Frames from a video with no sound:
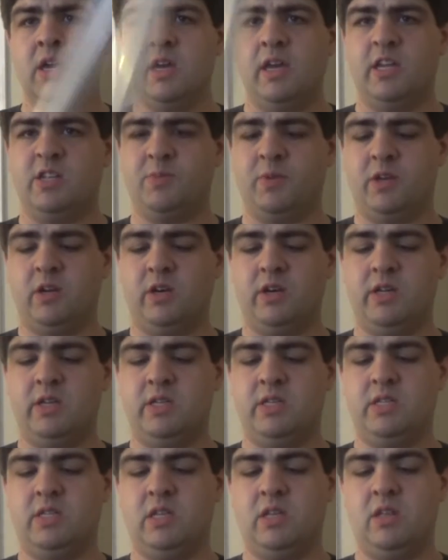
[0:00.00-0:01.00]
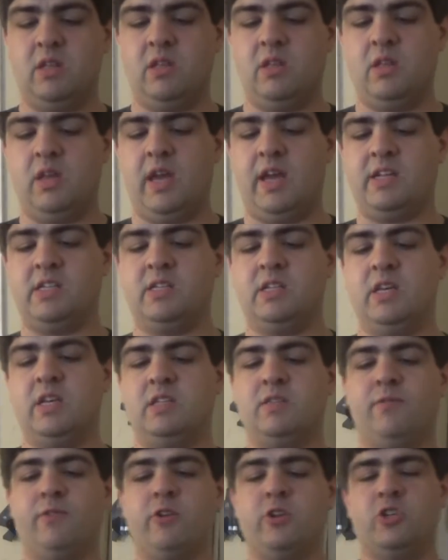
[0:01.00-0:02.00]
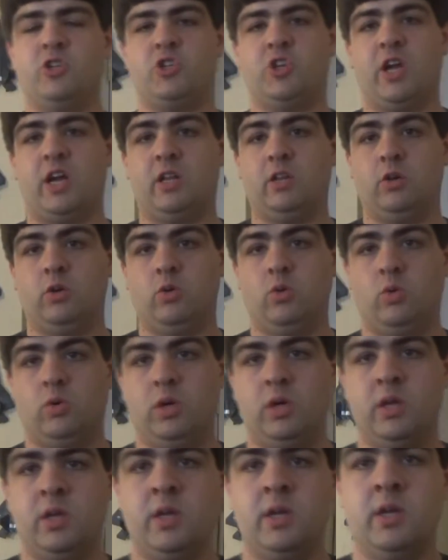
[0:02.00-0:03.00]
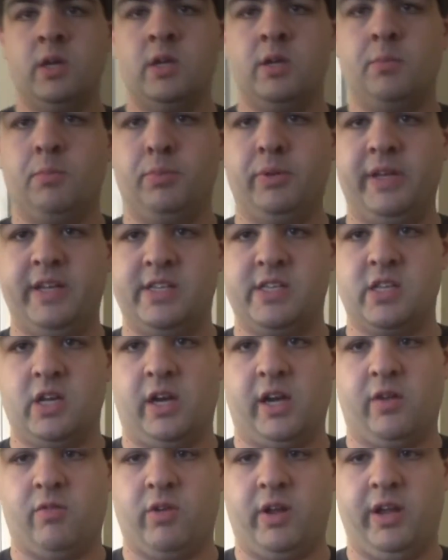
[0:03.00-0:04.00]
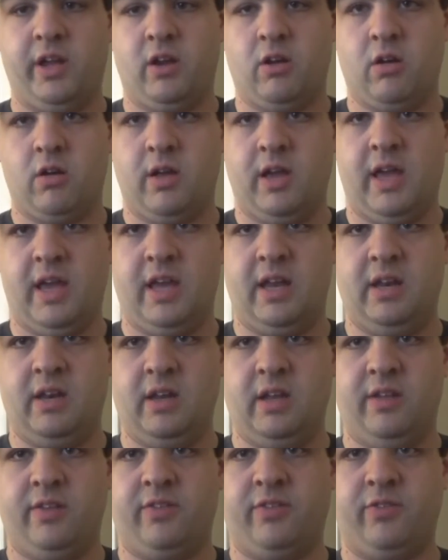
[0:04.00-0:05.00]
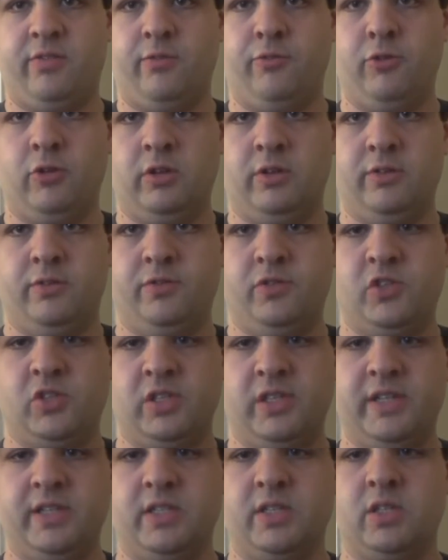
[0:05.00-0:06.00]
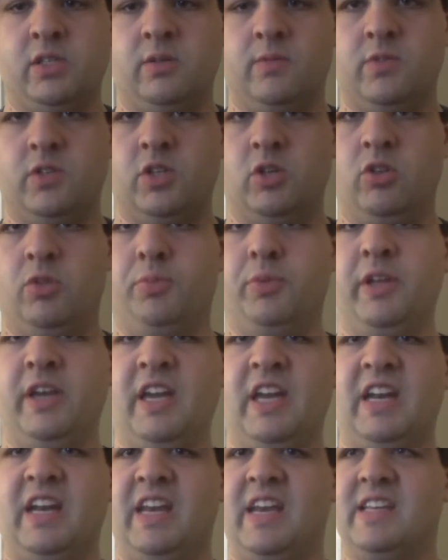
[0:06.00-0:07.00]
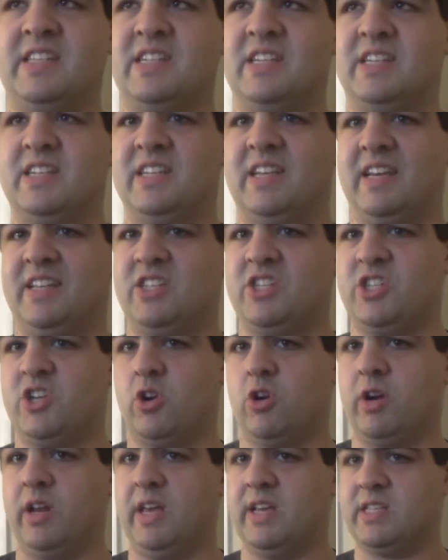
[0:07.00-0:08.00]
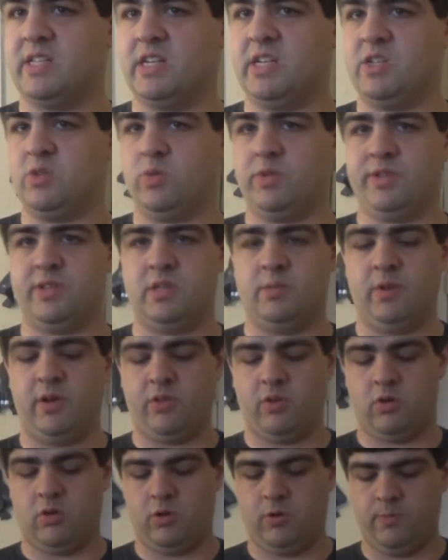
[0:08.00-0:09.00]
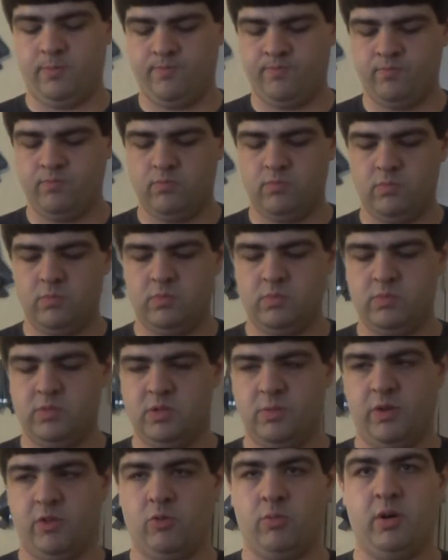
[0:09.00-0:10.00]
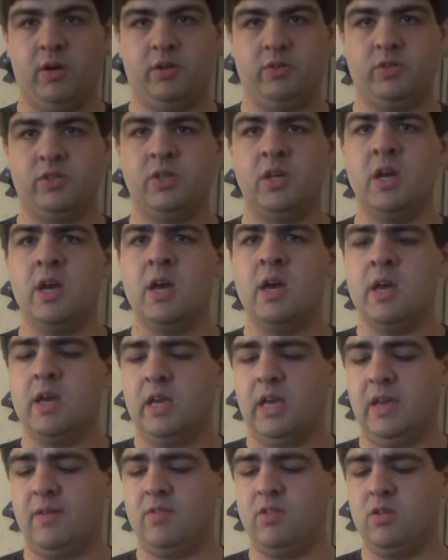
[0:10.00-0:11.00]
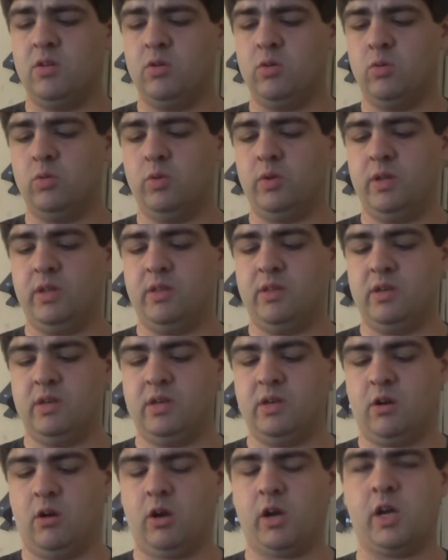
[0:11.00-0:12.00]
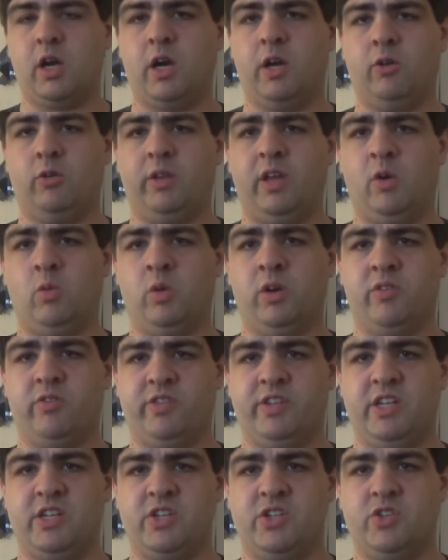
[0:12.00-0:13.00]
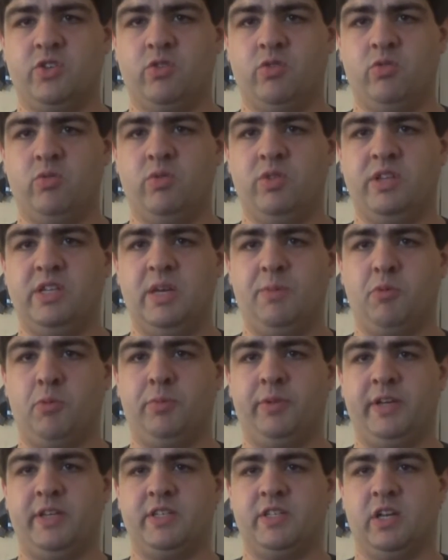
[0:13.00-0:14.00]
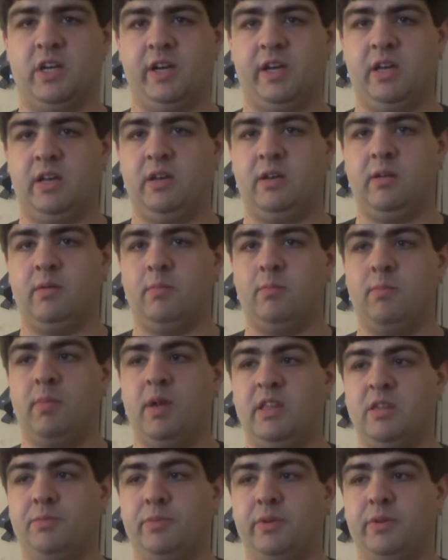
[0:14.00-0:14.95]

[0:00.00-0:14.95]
It's because it's a very shallow blade socket right here, and it's full of slits, so the blade isn't as sturdy as it is with some other models. Even though the Archon only had one retention screw, the deeper blade socket made the